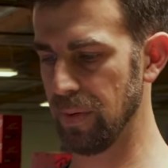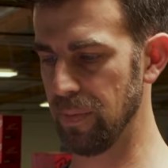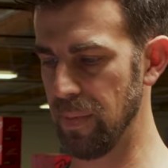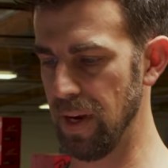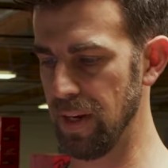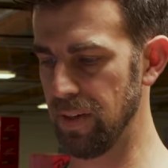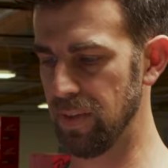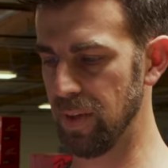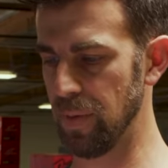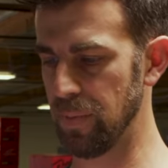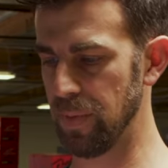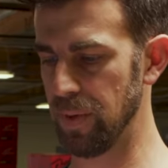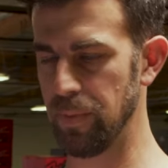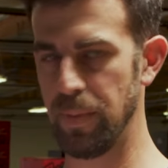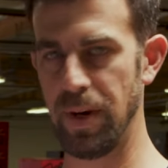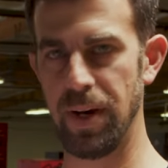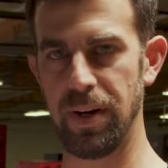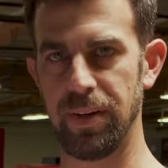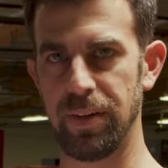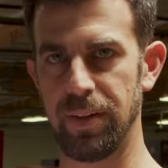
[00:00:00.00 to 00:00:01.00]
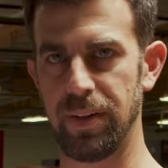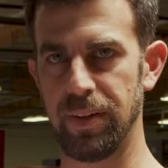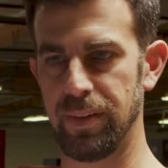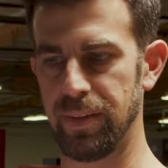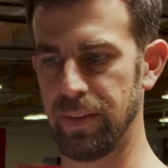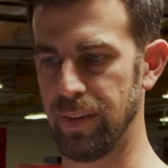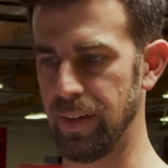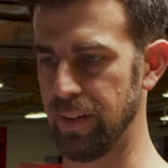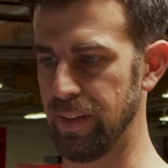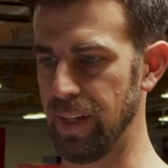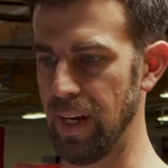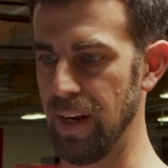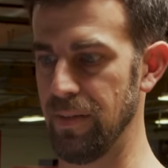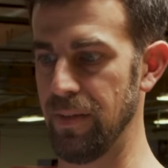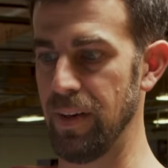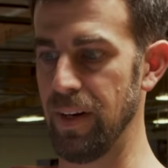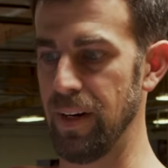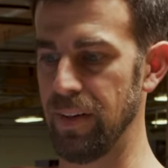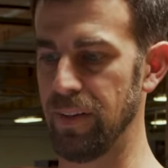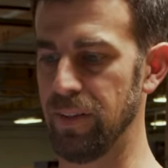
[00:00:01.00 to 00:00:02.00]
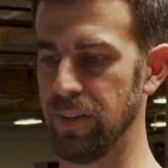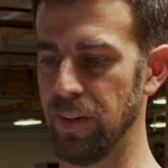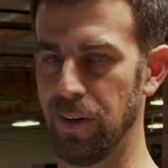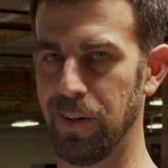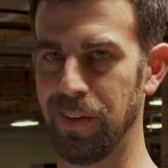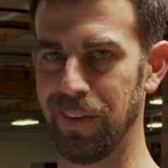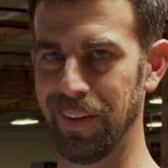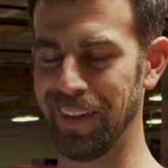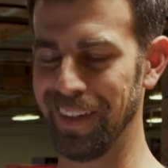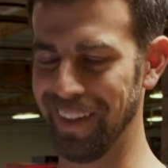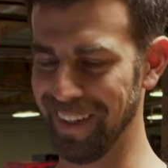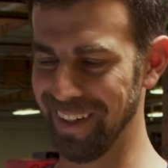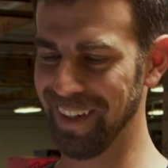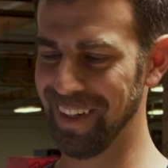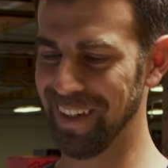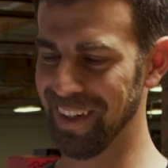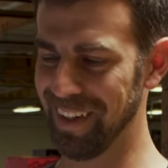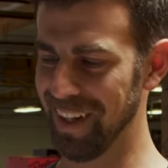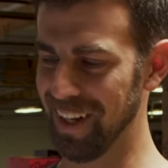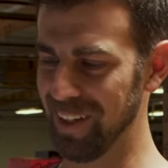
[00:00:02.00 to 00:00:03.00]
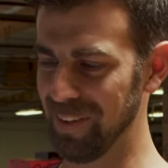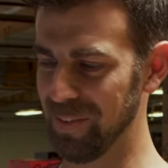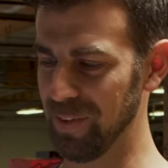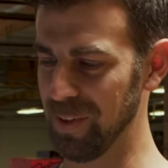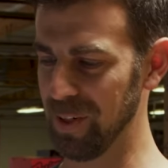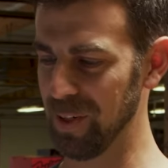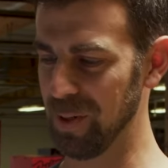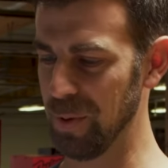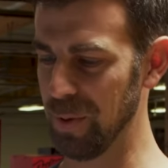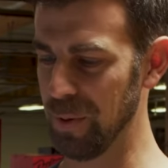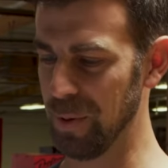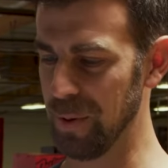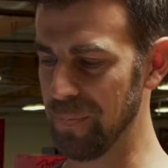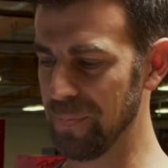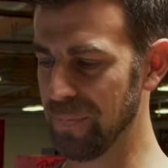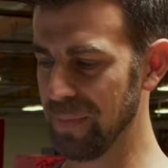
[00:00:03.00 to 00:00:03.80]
made something better that they invented, so that's pretty cool.